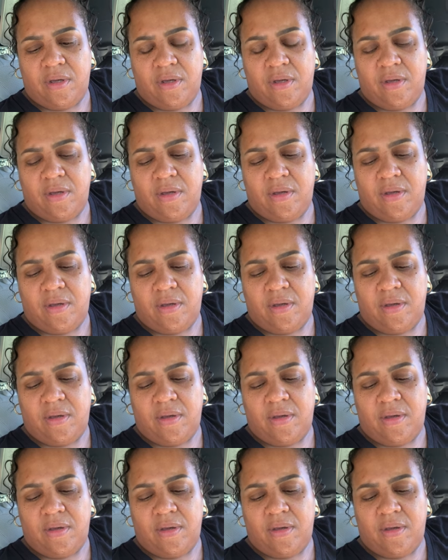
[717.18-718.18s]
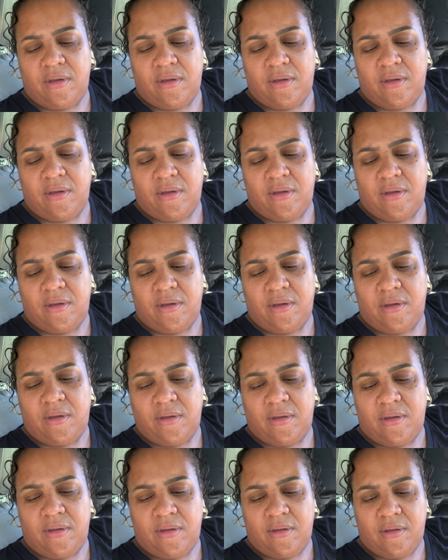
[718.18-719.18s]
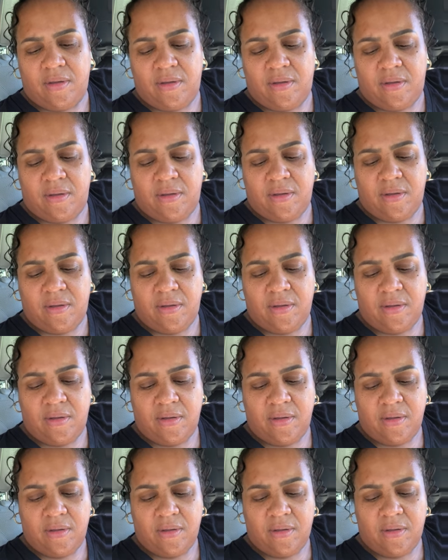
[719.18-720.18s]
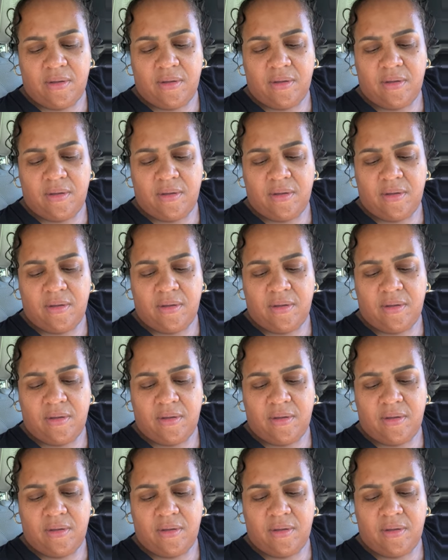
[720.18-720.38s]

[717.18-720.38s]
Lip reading: No one is speaking in this clip.